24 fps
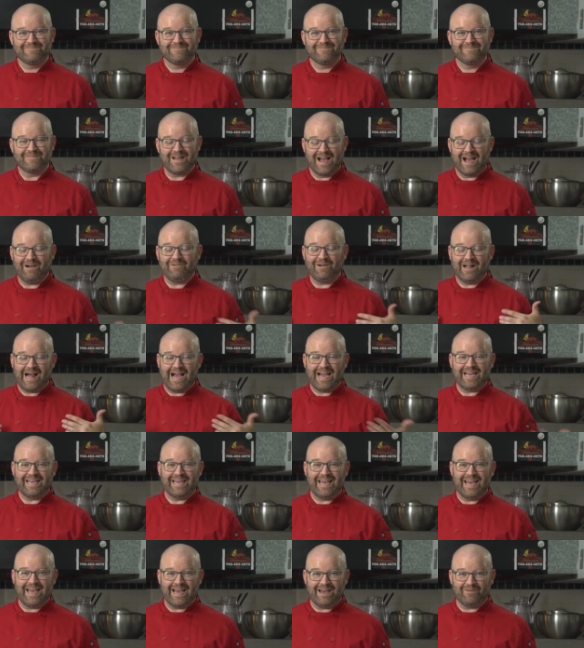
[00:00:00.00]
Well, I
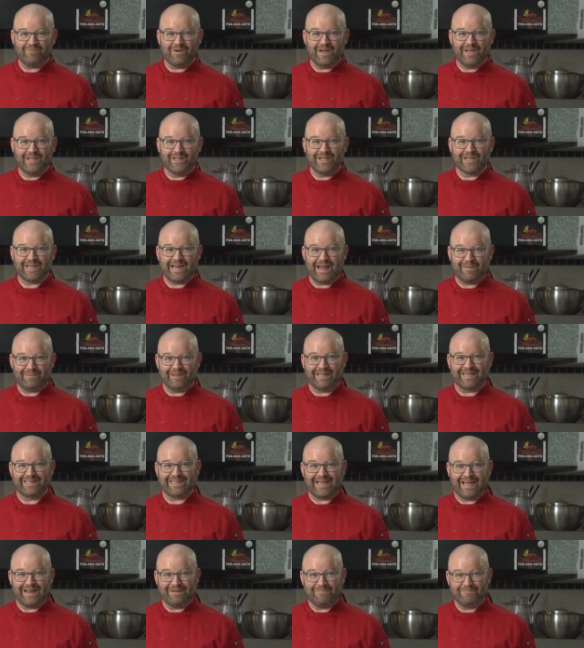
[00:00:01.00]
can. Why are you looking at me like
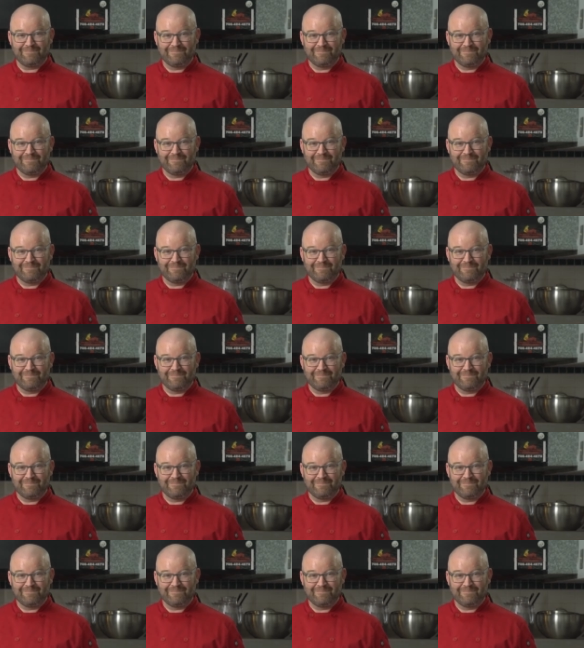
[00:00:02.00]
that?